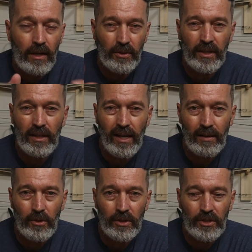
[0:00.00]
You'll get a
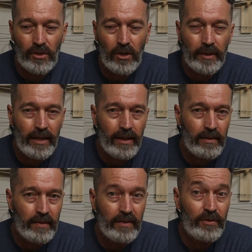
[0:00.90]
lot more enjoyment out
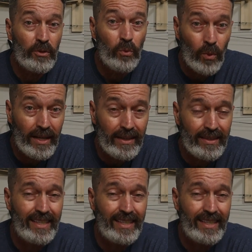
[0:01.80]
of it if you wait